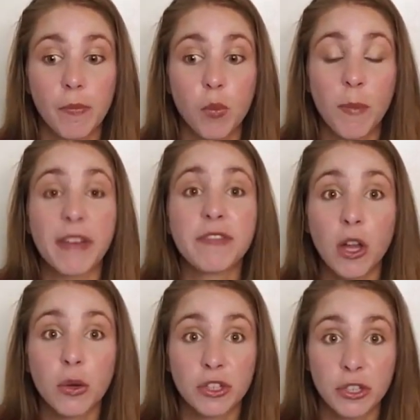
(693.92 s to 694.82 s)
my
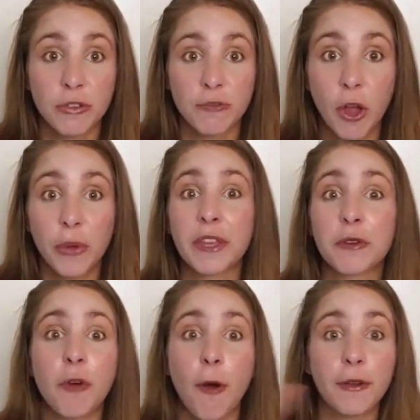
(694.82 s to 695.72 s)
followers started following, they
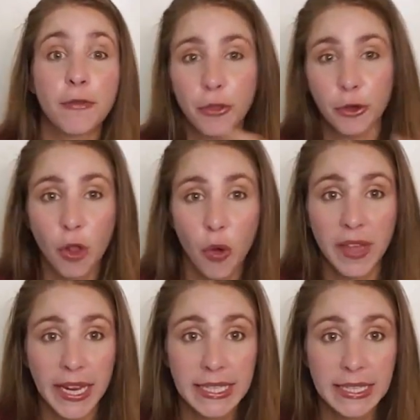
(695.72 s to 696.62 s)
were following for the
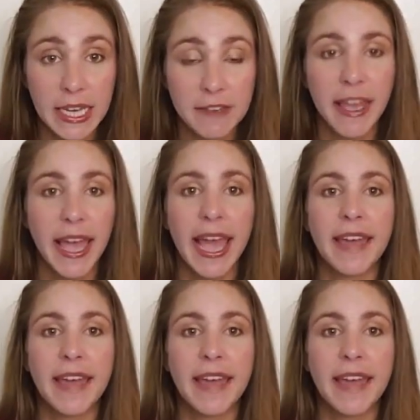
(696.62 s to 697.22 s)
clothing and stuff,